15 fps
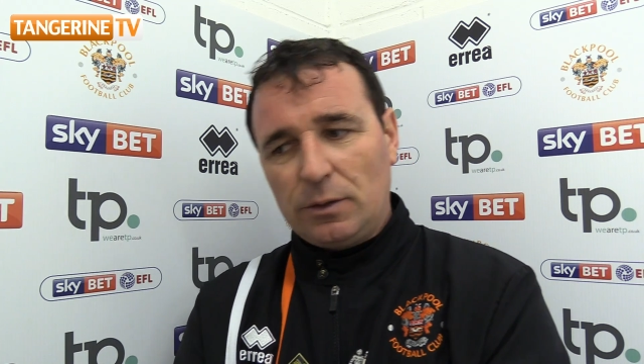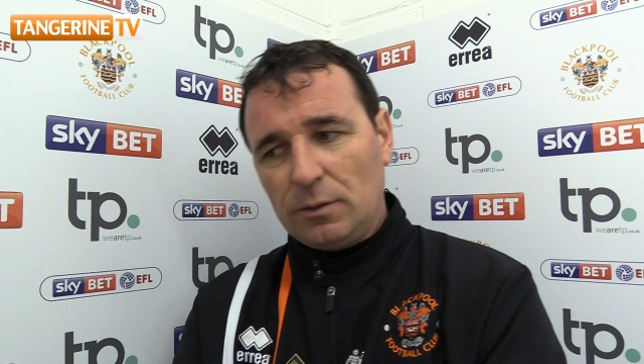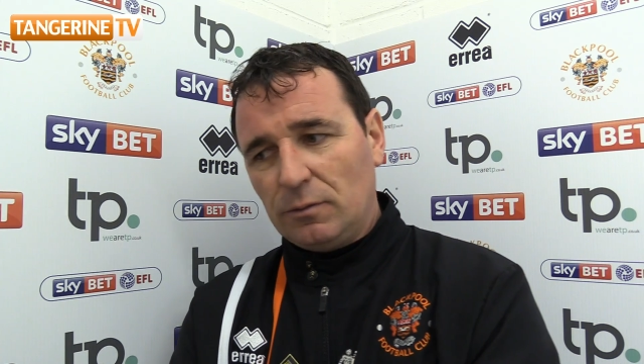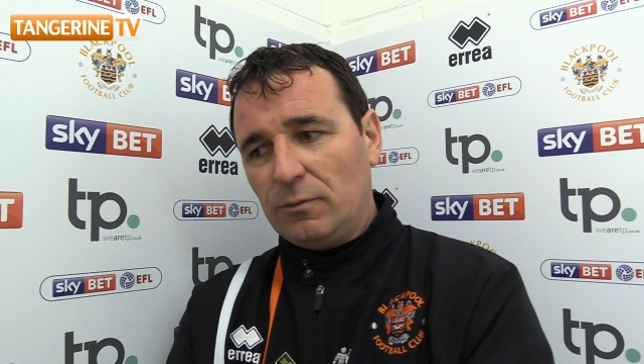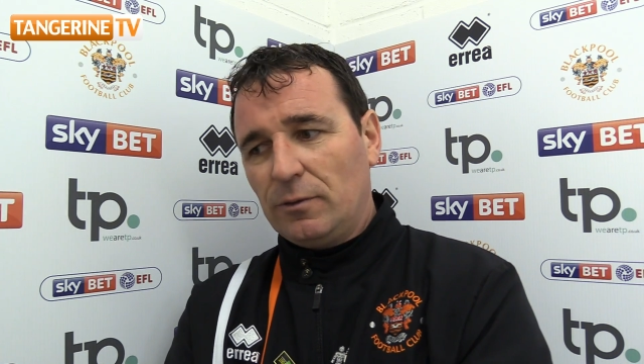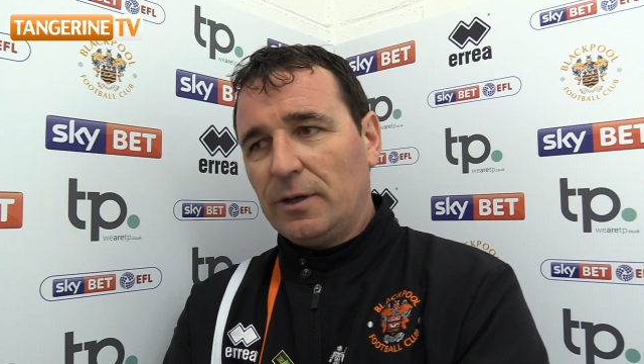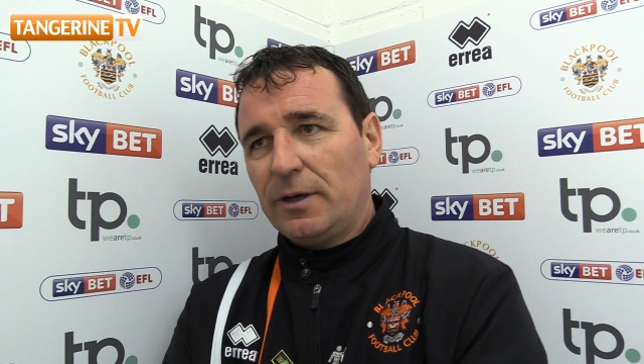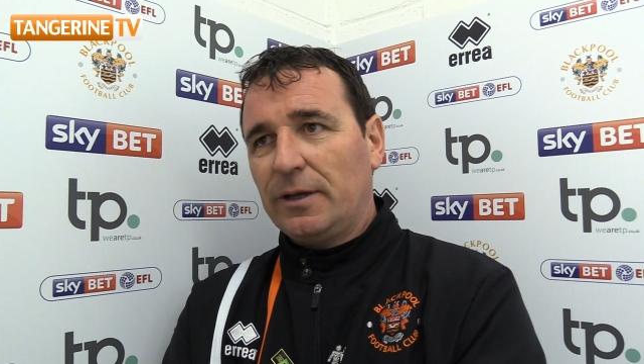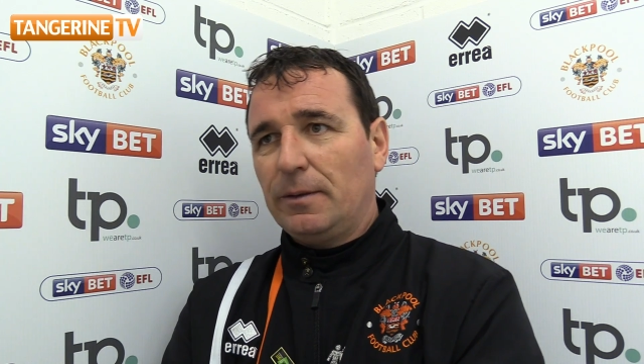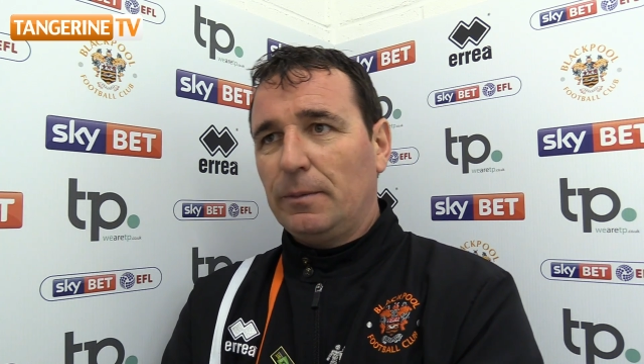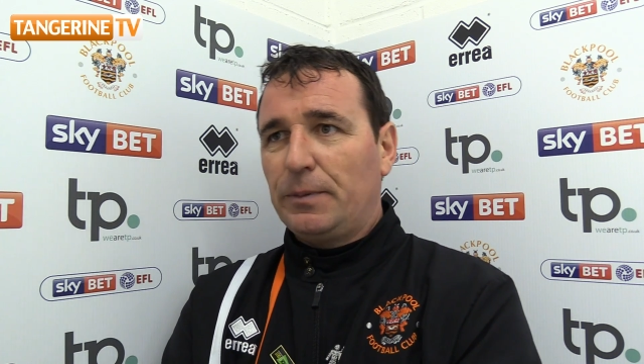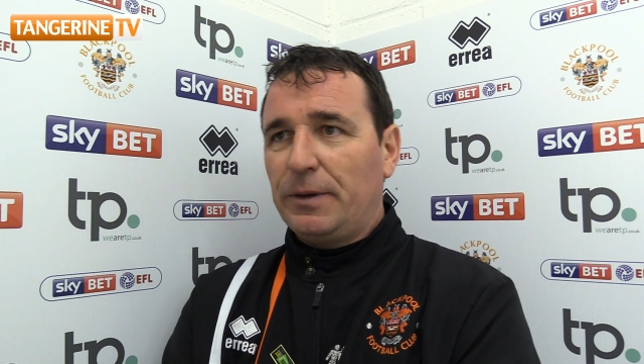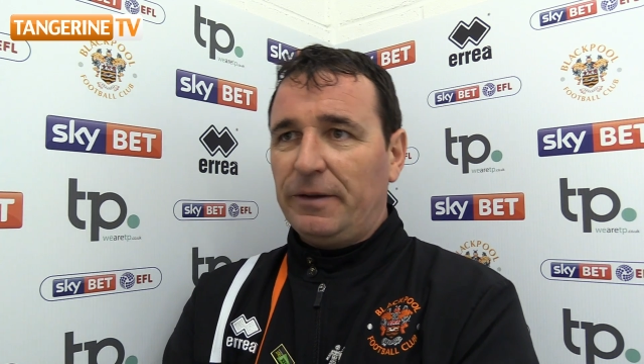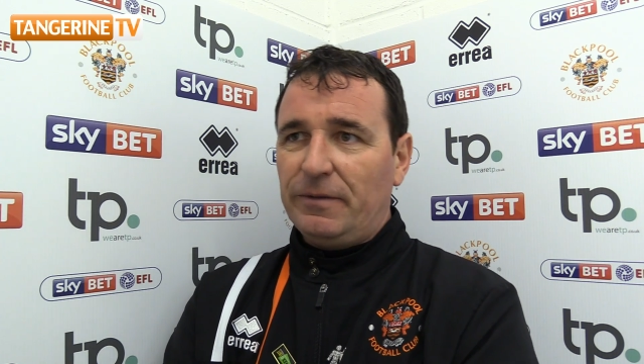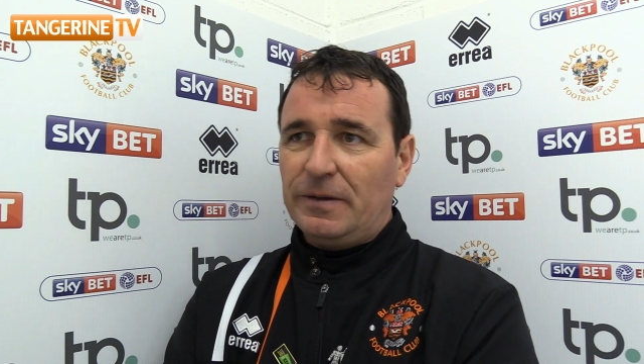done right the
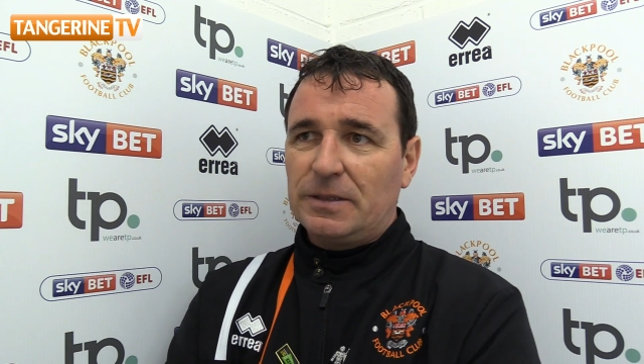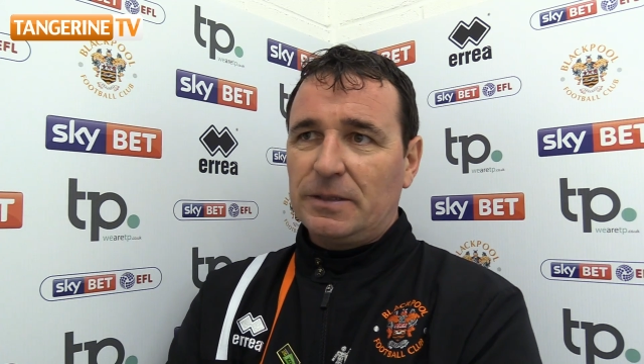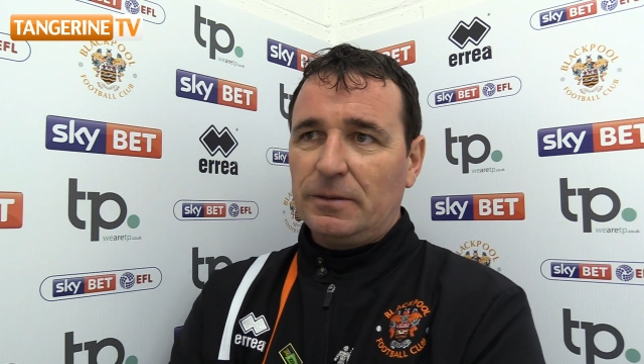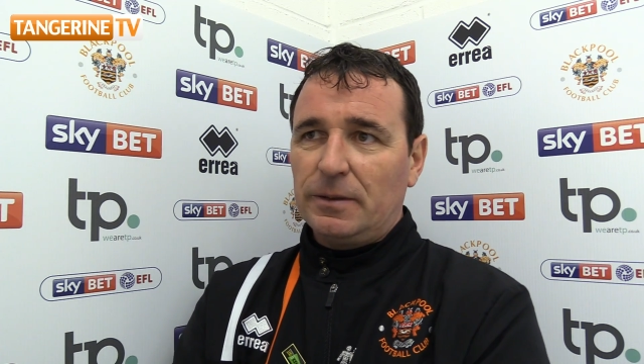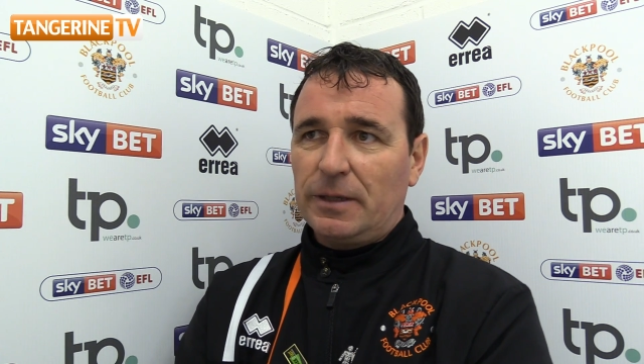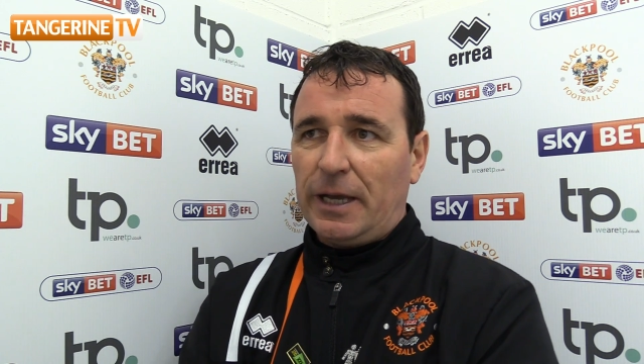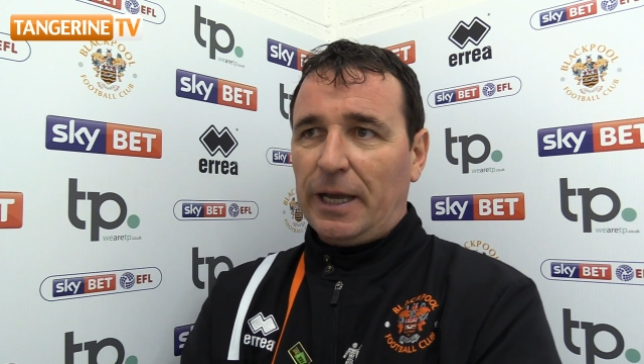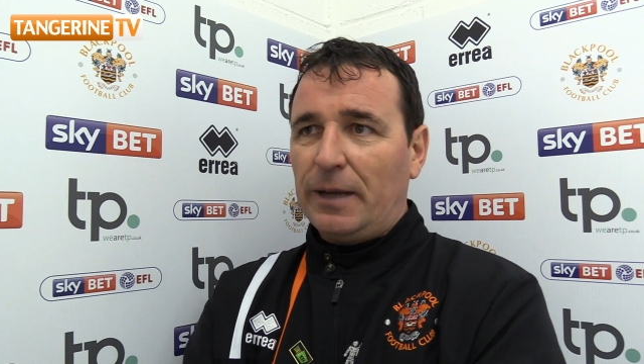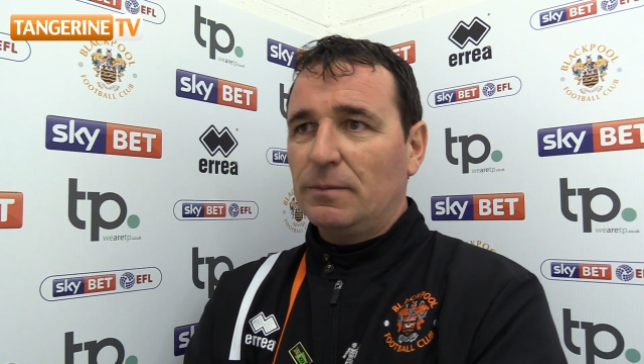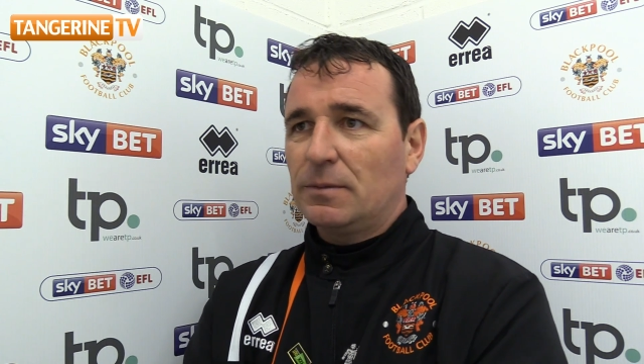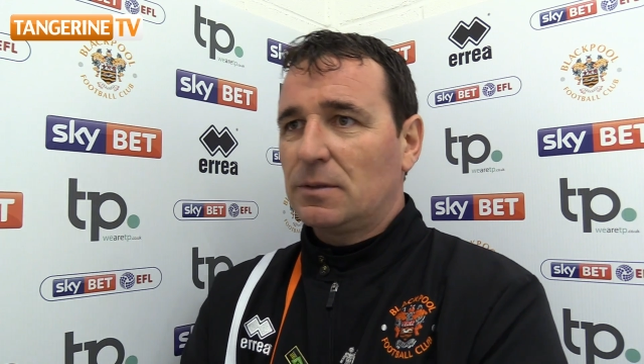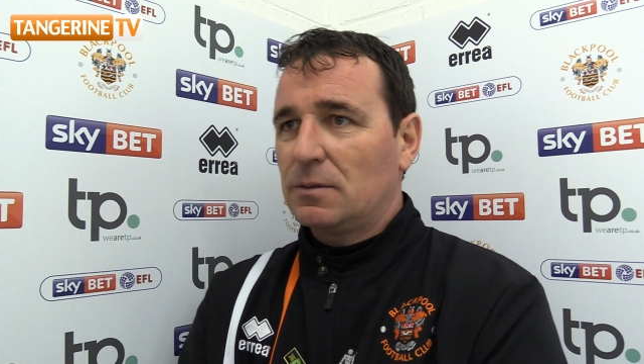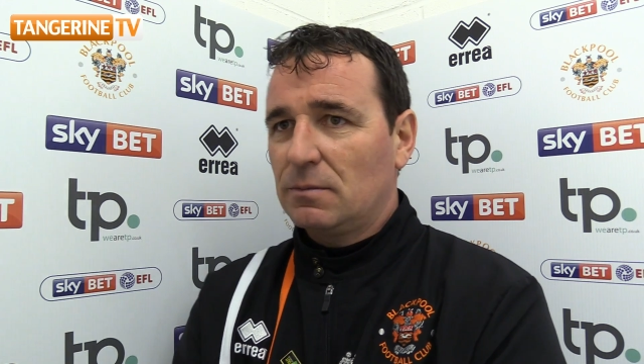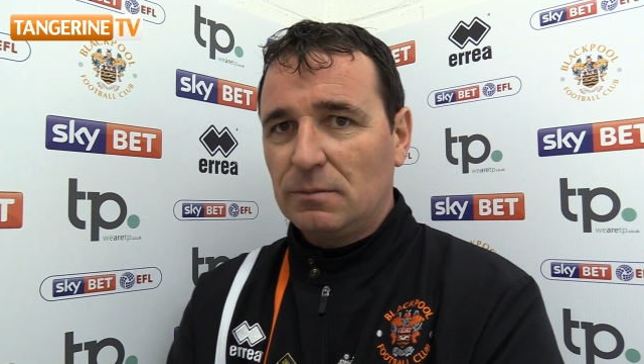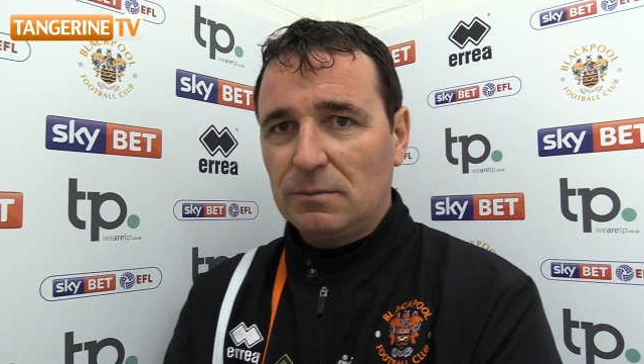previous two games,